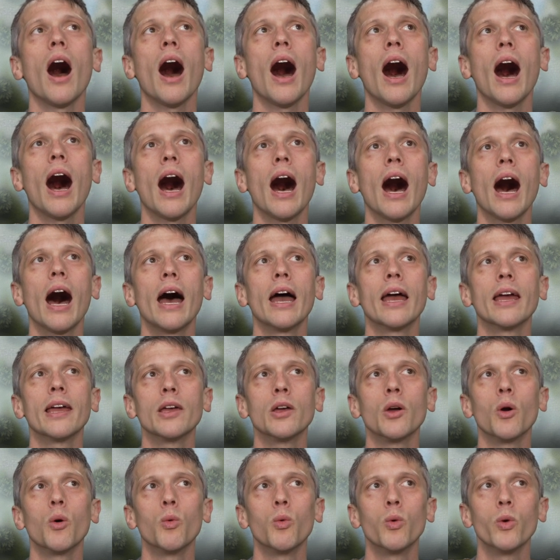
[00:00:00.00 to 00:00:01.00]

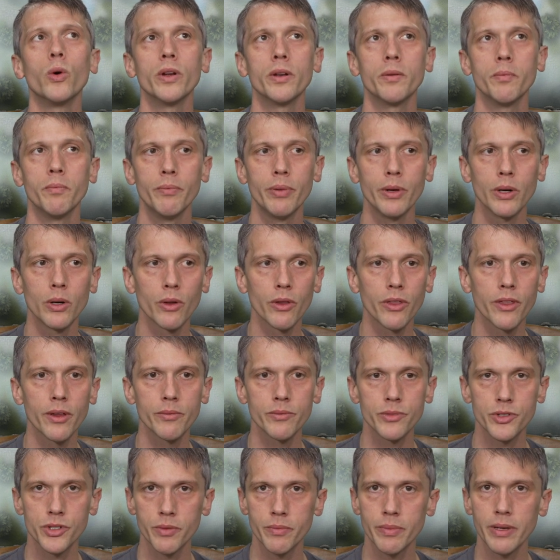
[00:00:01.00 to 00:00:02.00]
I would build
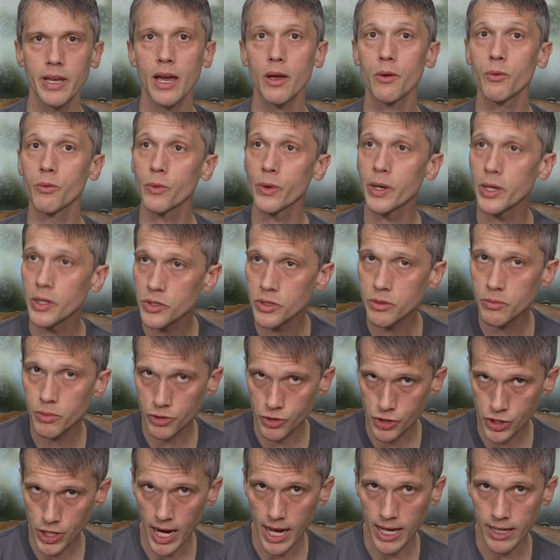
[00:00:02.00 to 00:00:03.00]
them to be a reasonable
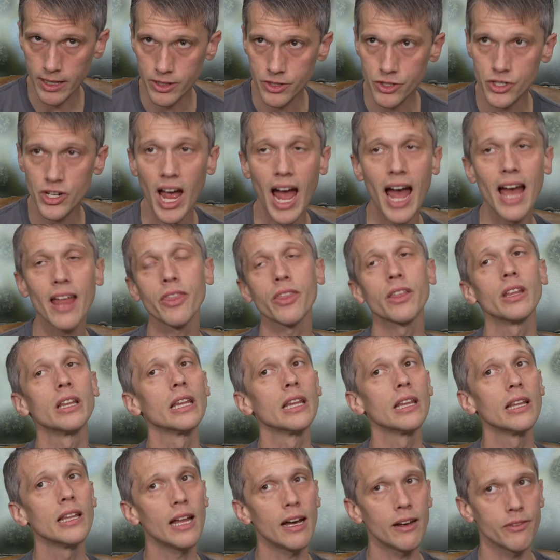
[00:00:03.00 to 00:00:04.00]
challenge at the
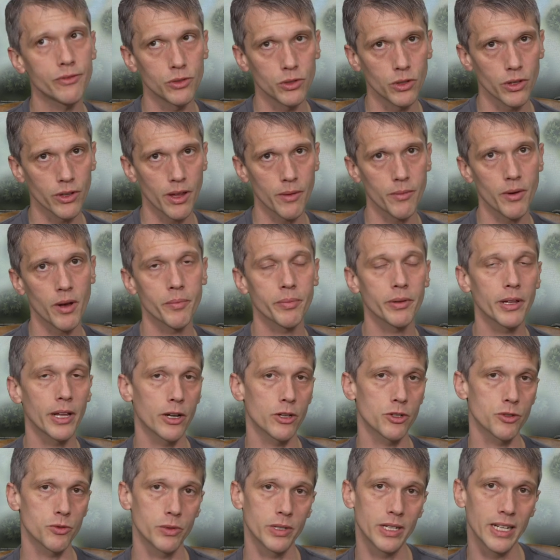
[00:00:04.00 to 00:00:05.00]
level that my
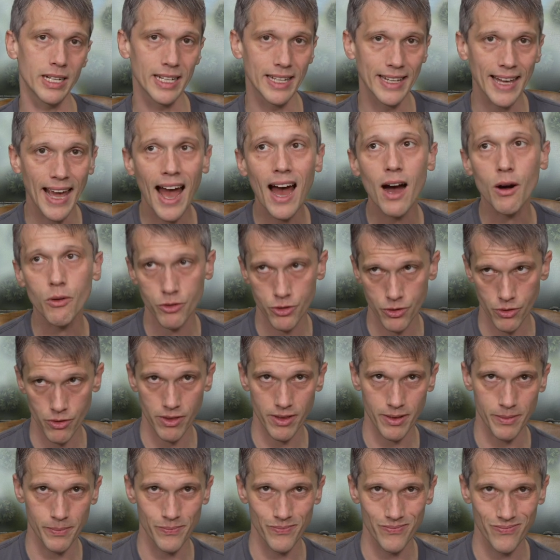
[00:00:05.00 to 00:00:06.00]
players would encounter
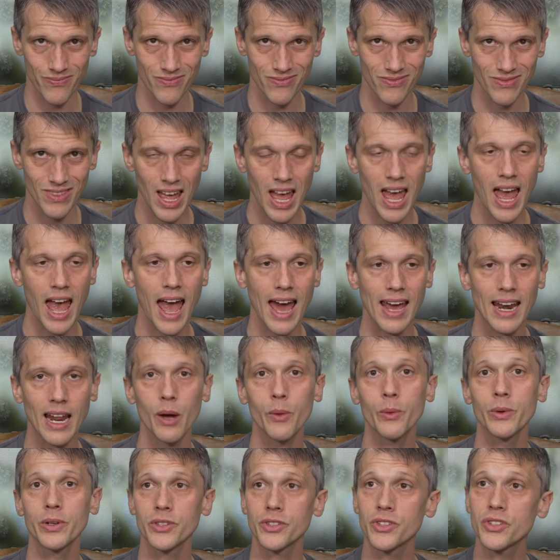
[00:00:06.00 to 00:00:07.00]
them, and I
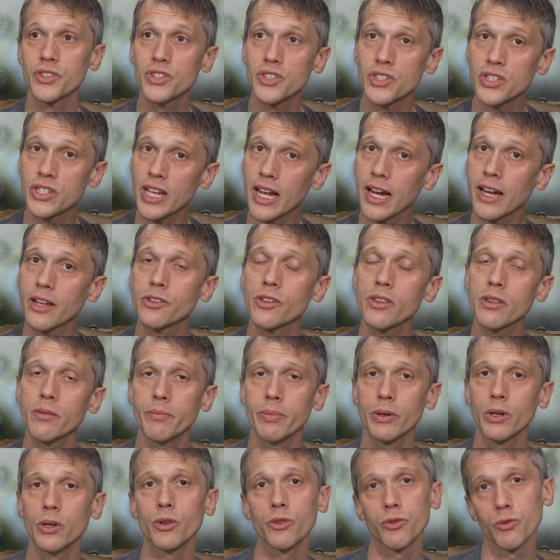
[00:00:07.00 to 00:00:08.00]
would stick to the
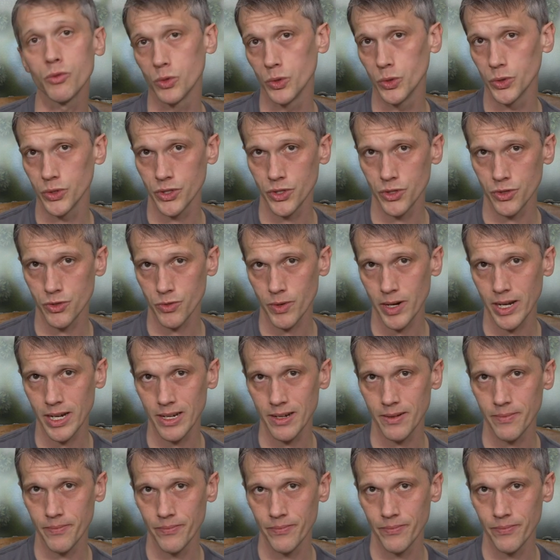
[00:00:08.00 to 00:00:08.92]
build rules as written.